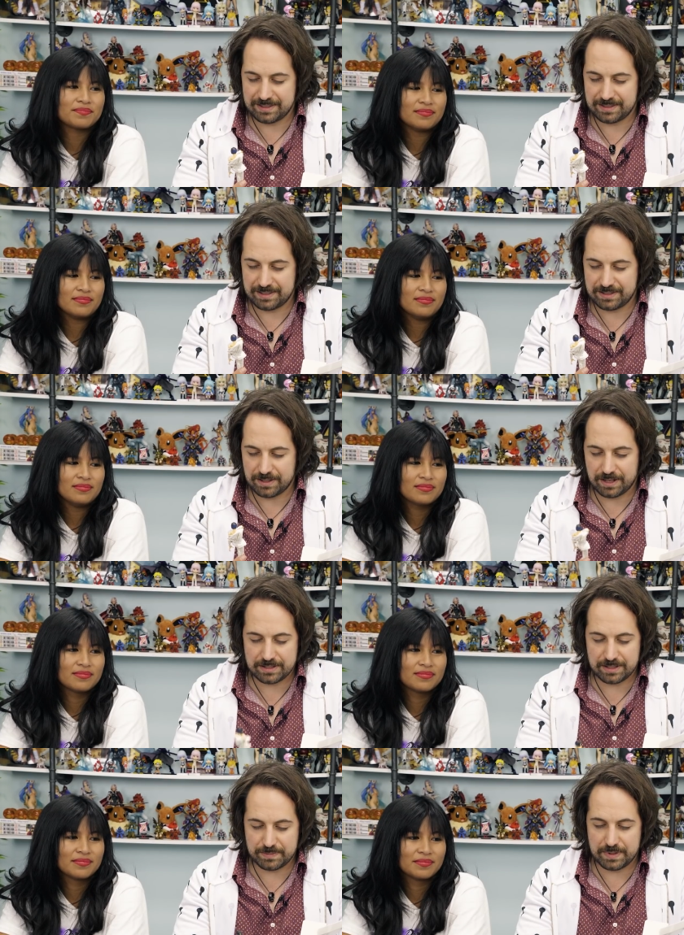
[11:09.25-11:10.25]
Speaker 1: is
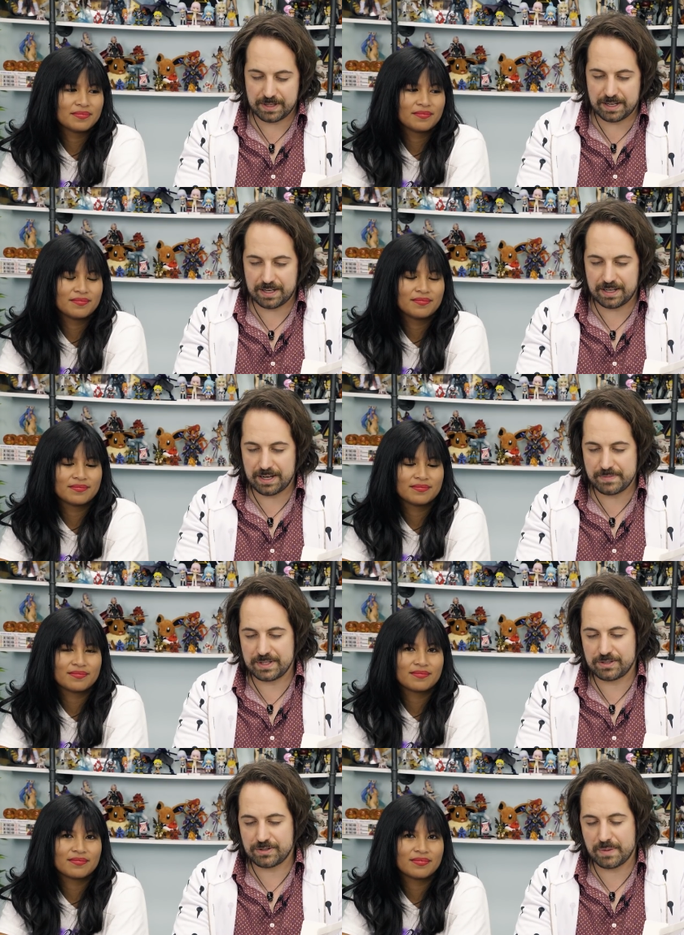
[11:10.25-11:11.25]
awesome.
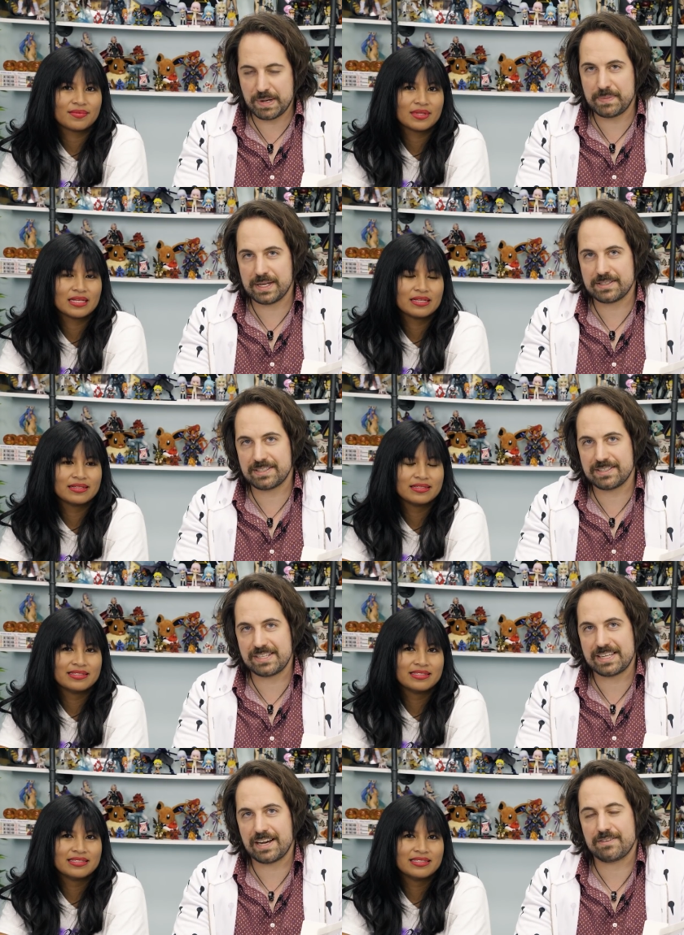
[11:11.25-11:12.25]
I'm gonna try my best to
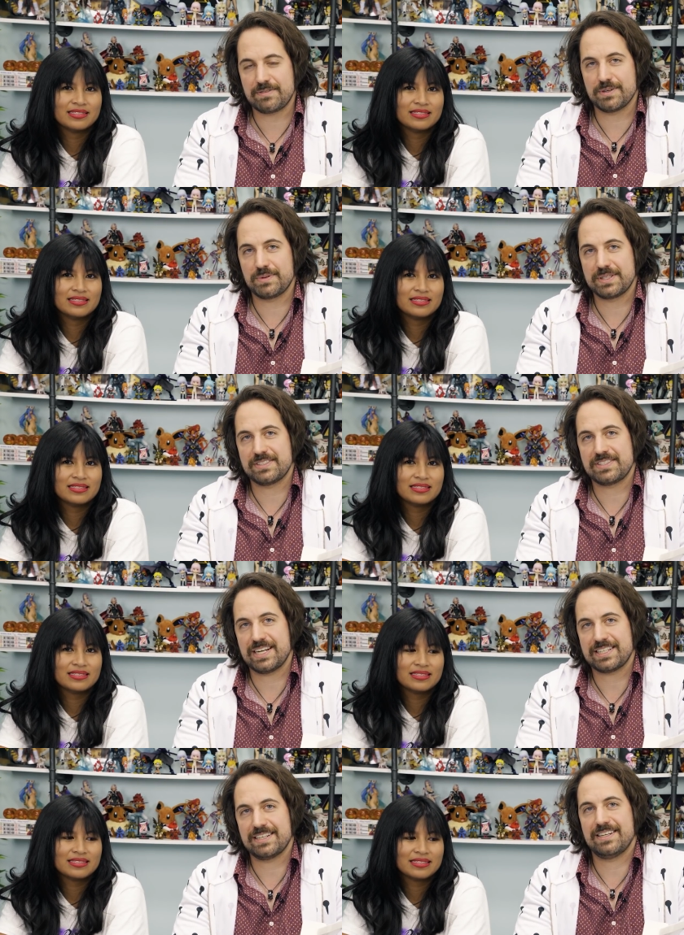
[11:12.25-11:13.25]
sneak out of here with this
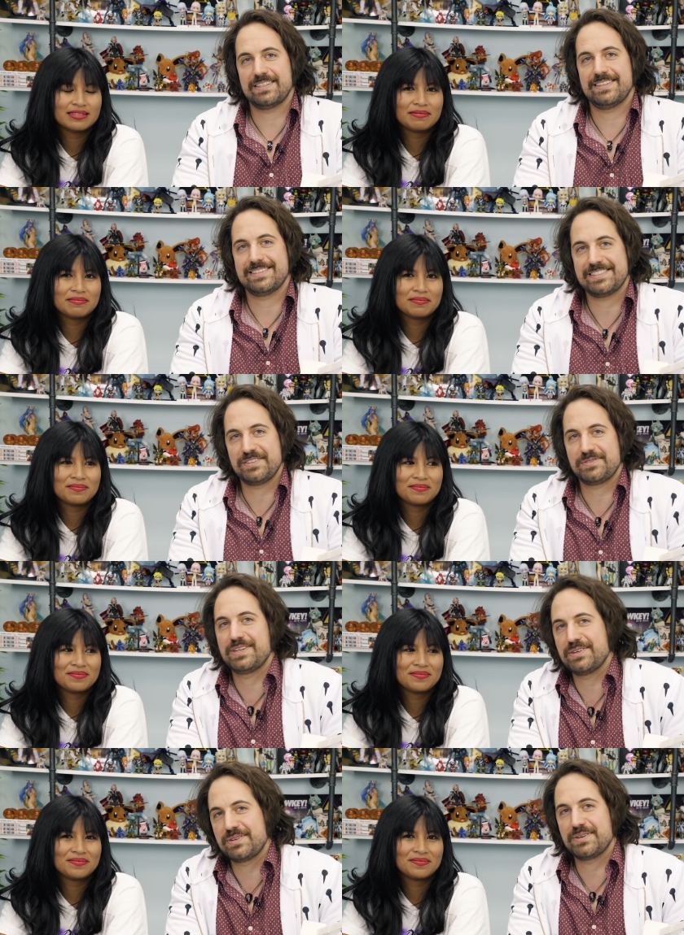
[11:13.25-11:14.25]
jacket on and see if
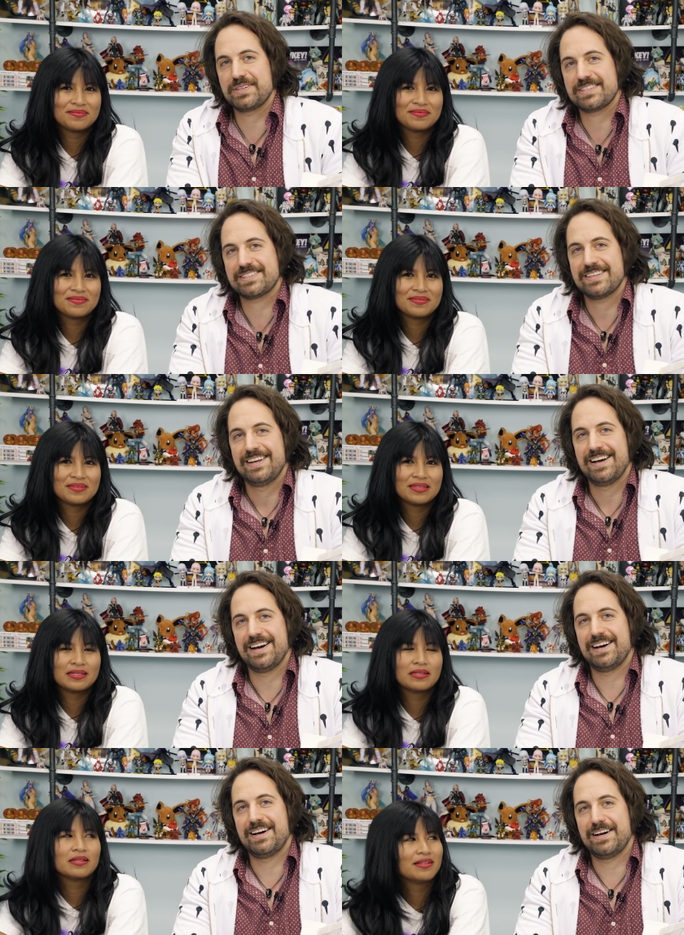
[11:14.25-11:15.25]
they don't notice.
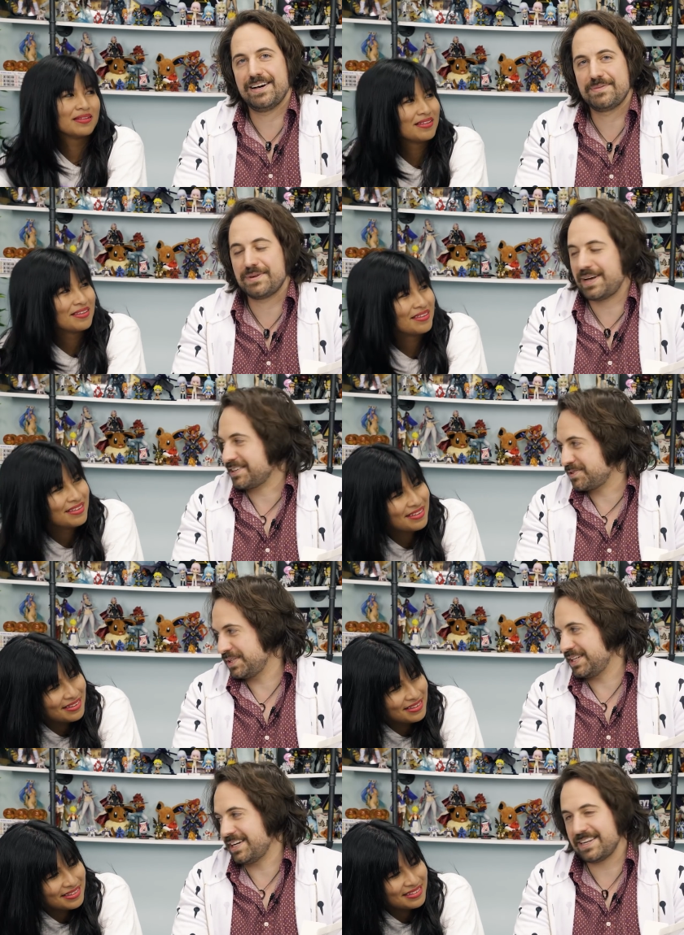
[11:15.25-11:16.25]
I'm gonna
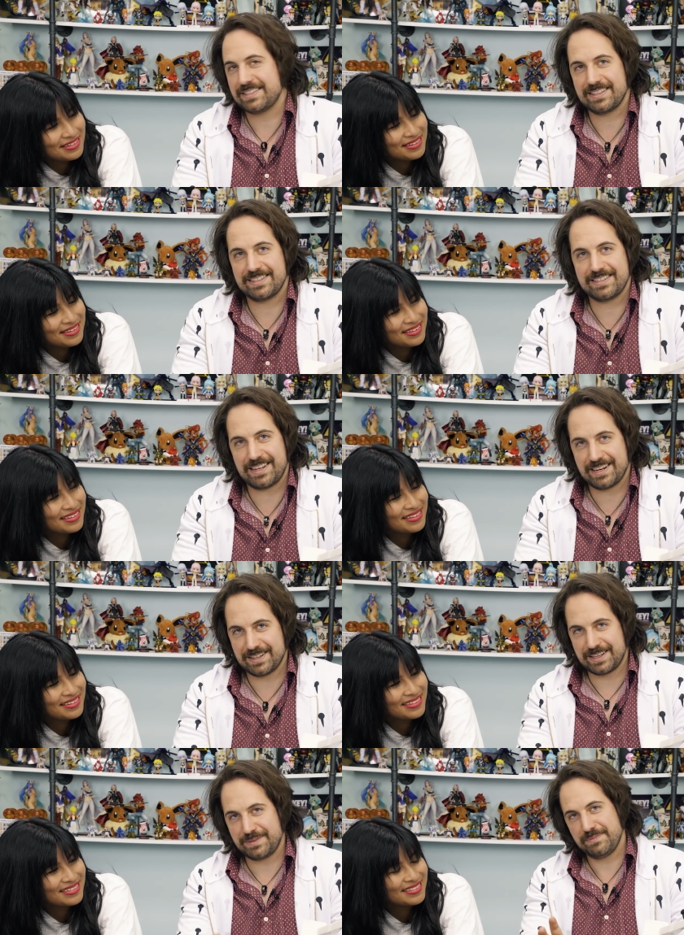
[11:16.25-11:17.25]
act really nice and then just
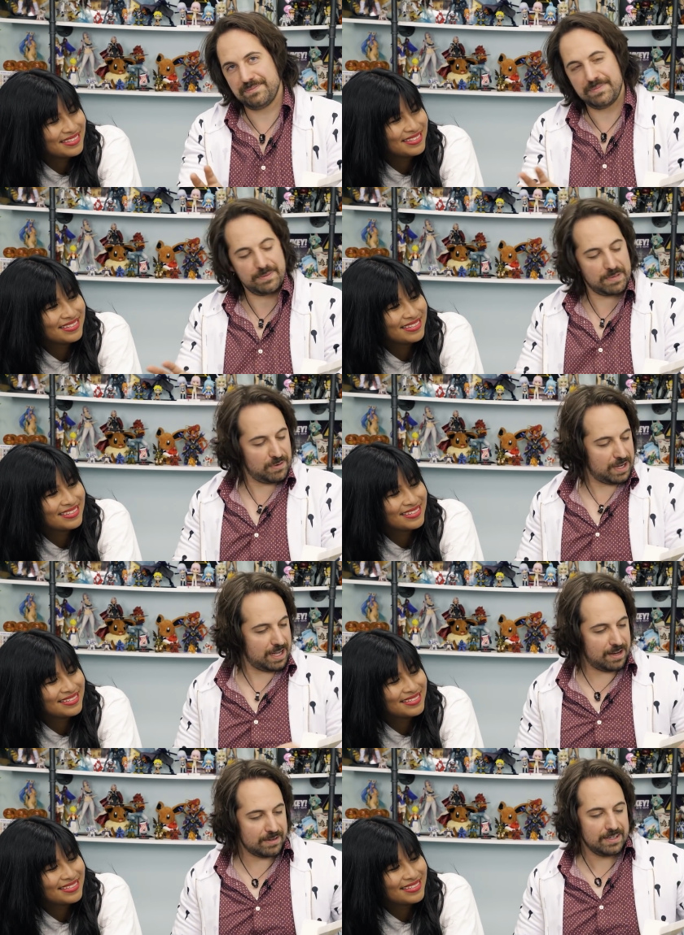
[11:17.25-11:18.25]
kind of like make my
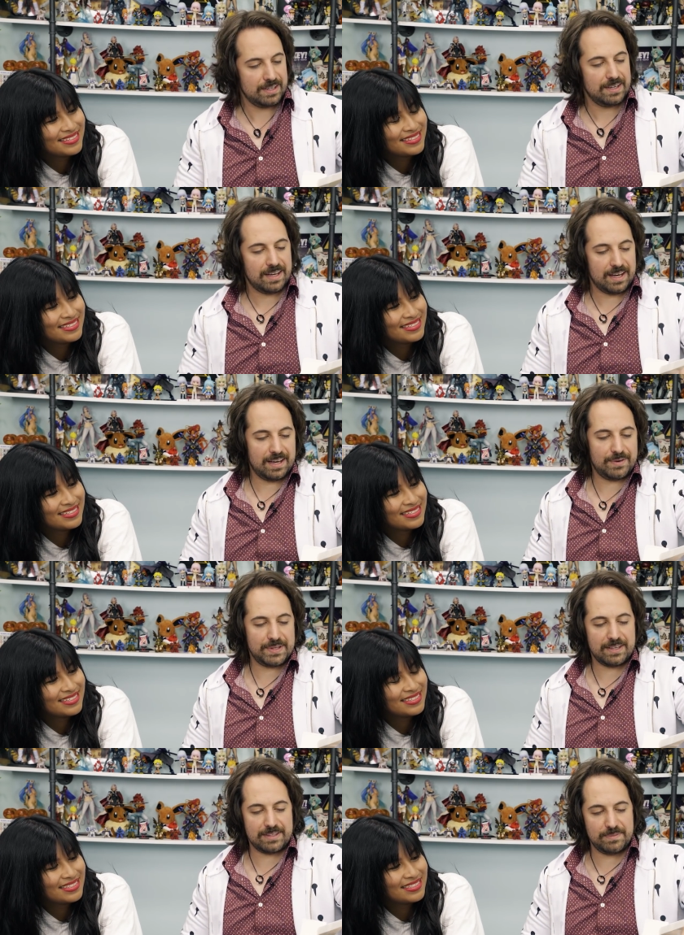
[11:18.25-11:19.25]
way out
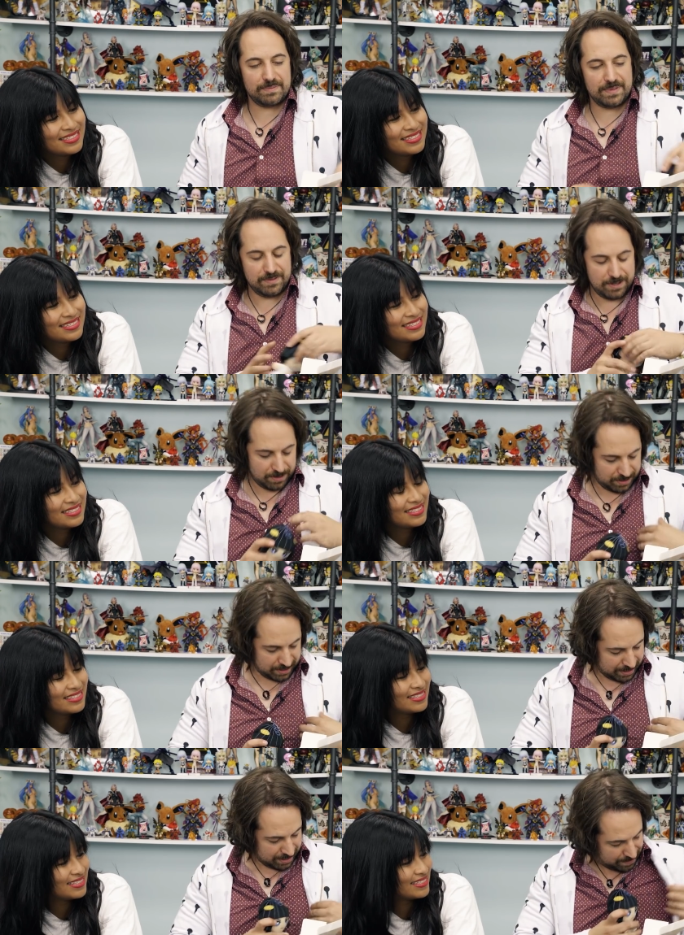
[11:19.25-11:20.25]
without them even
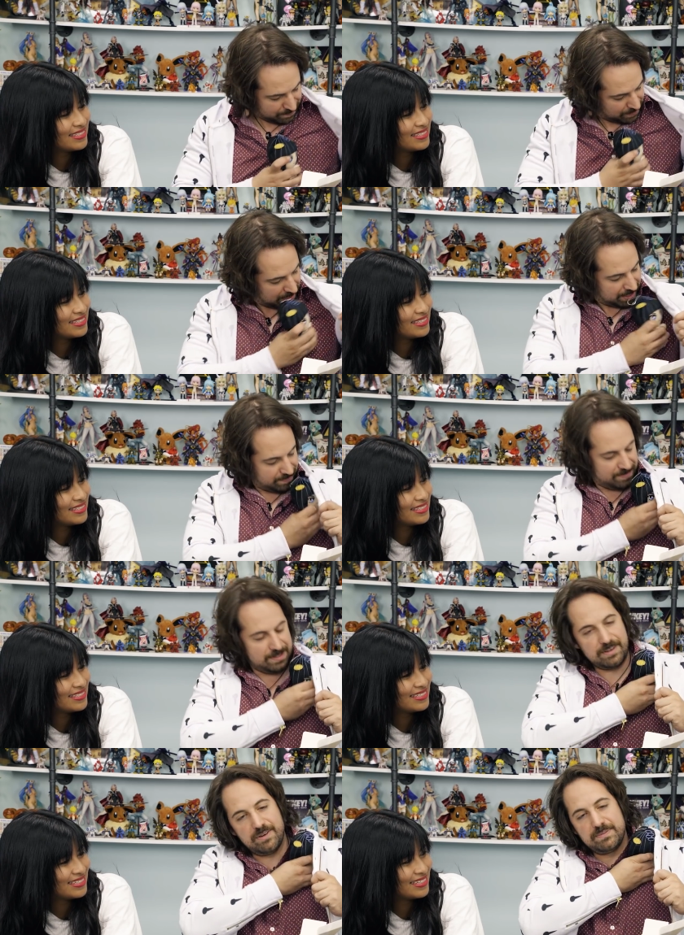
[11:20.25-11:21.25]
noticing that I'm taking
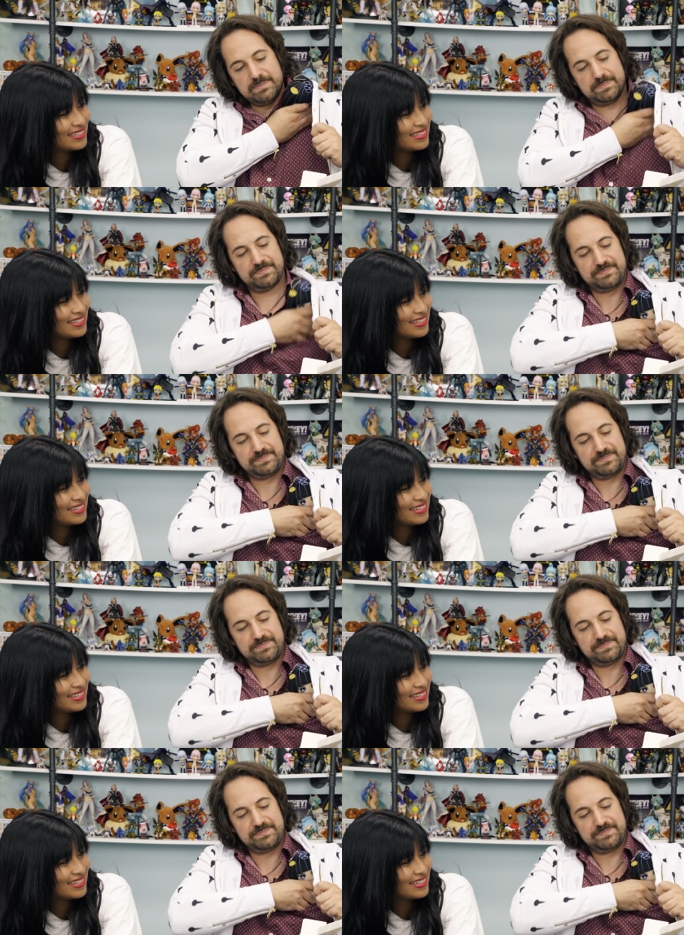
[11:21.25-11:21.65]
everything home.